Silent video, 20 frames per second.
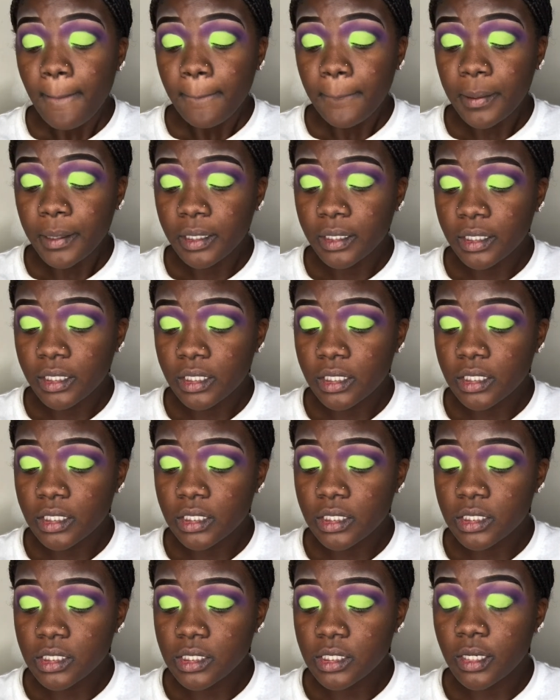
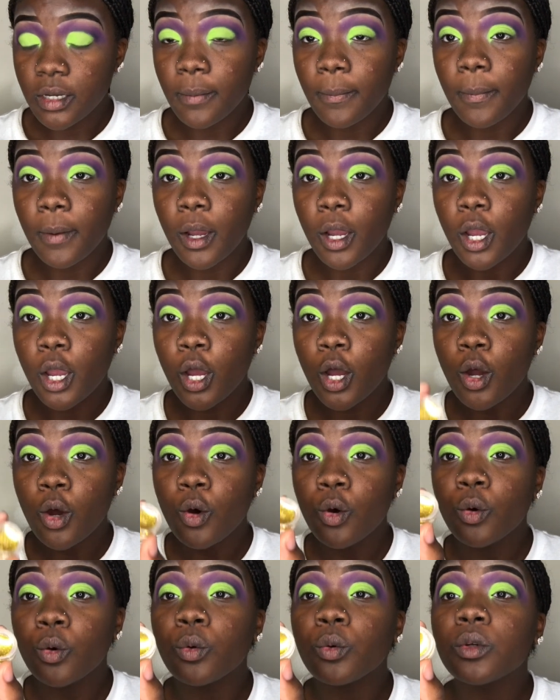putting some
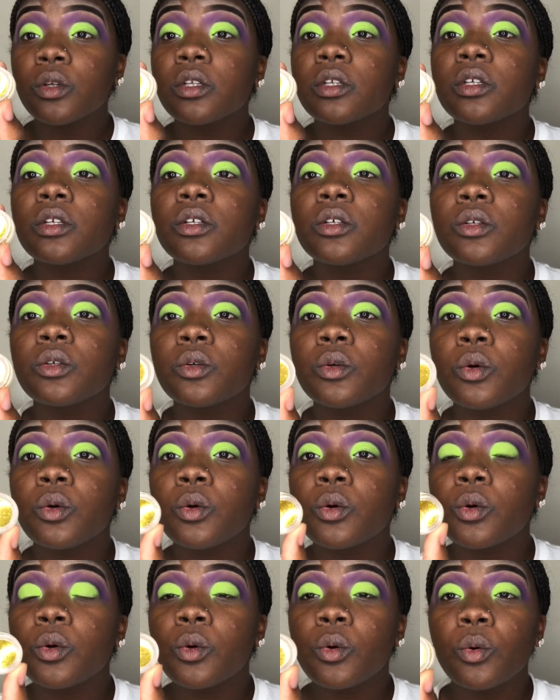gold
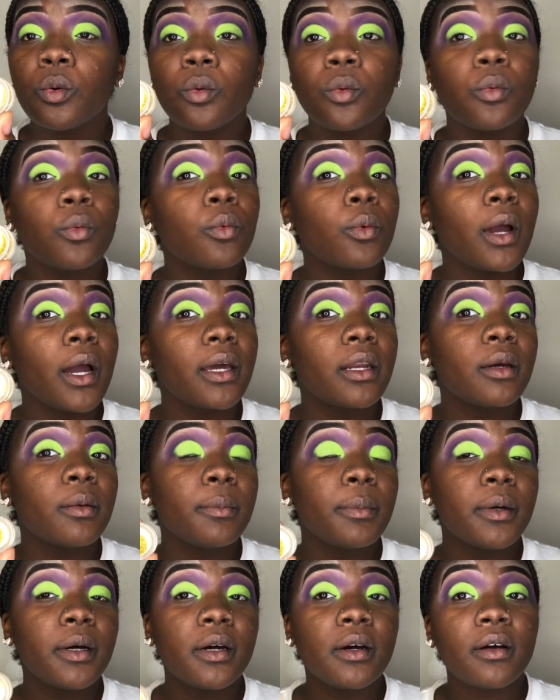right
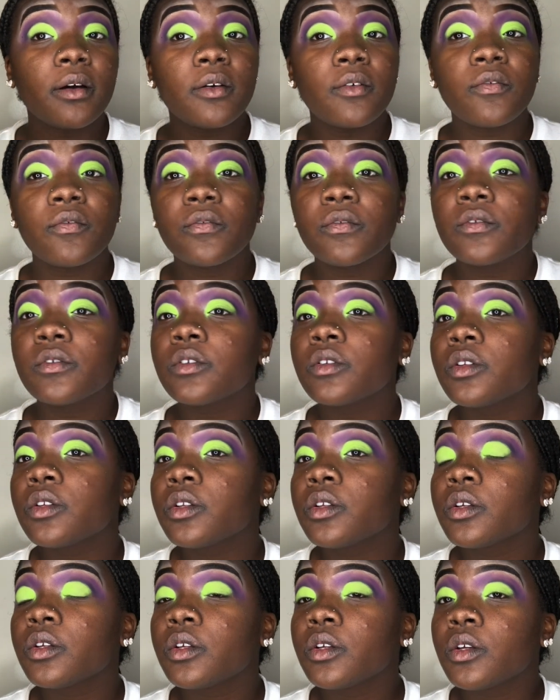above
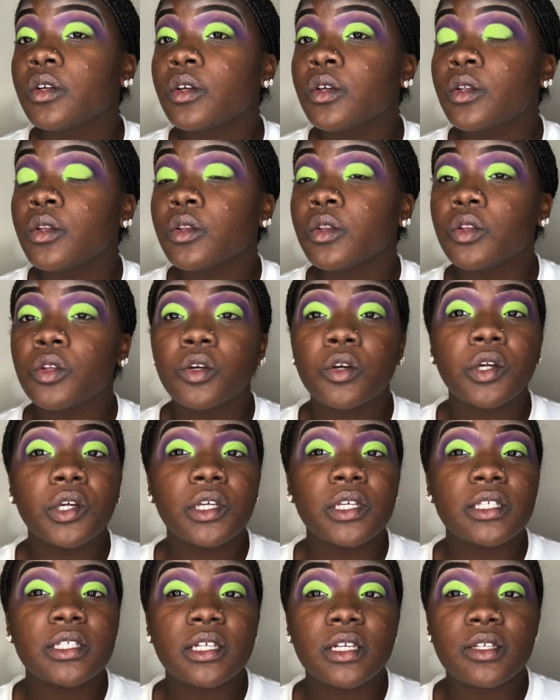the
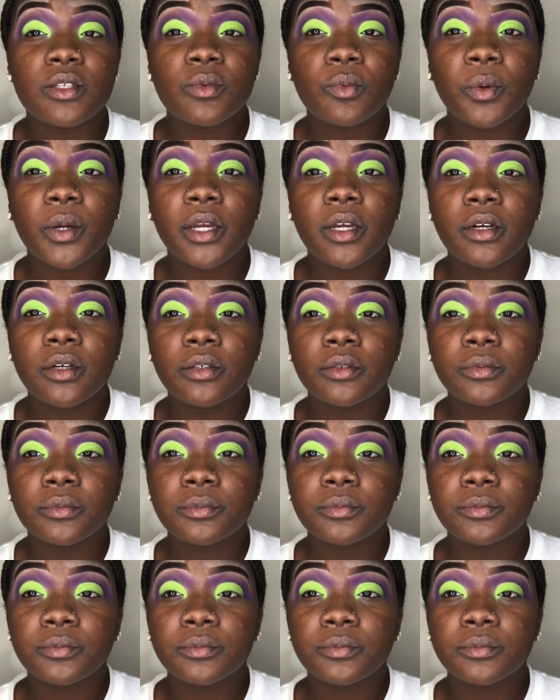crease as well.